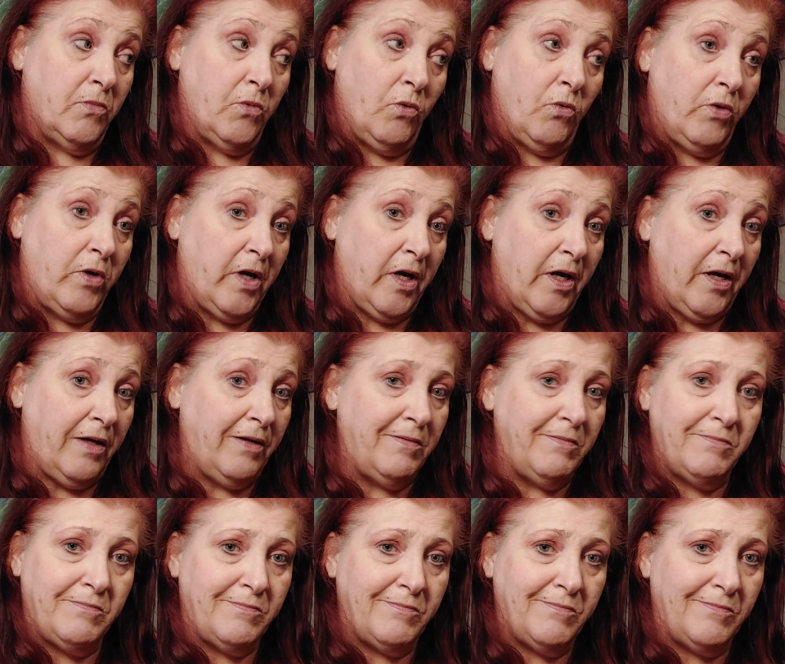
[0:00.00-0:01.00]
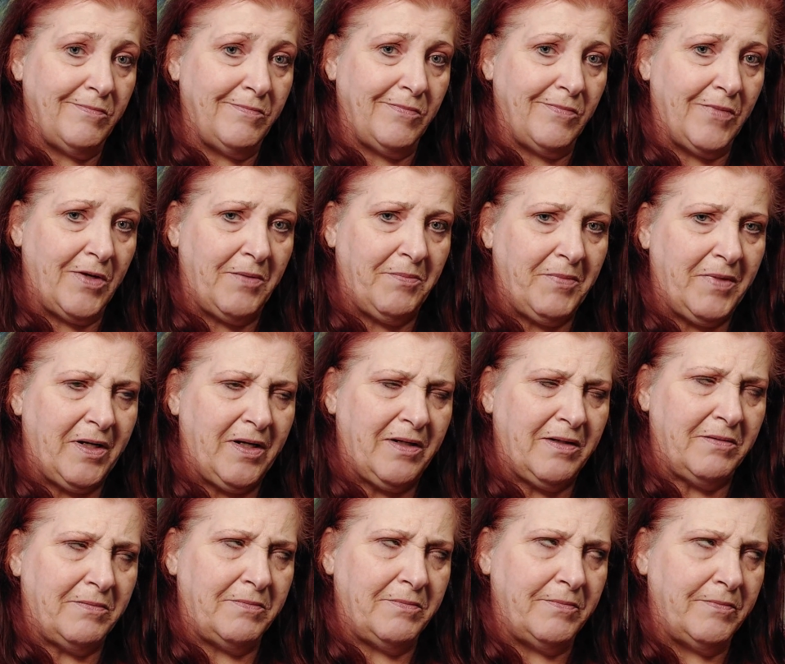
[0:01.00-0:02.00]
Okay, I
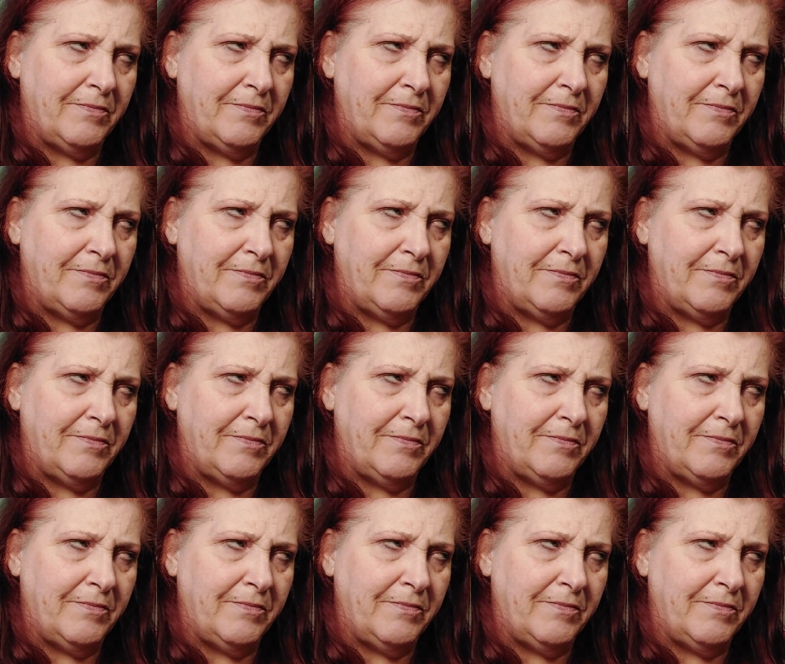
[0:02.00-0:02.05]
mean,